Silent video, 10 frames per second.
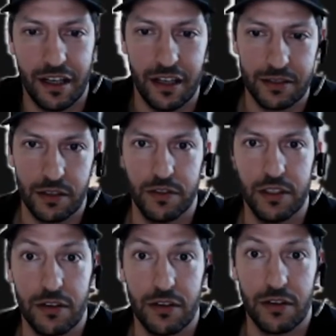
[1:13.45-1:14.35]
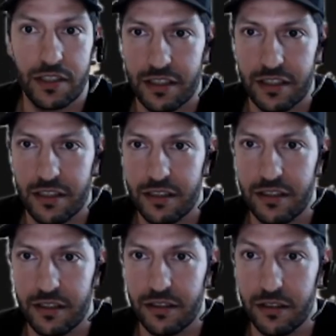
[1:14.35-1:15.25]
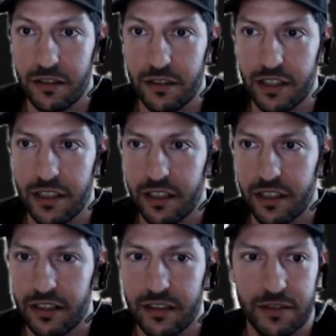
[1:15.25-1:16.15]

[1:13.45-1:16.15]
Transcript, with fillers: uh, so if you don't see this, you, you see it, Nick?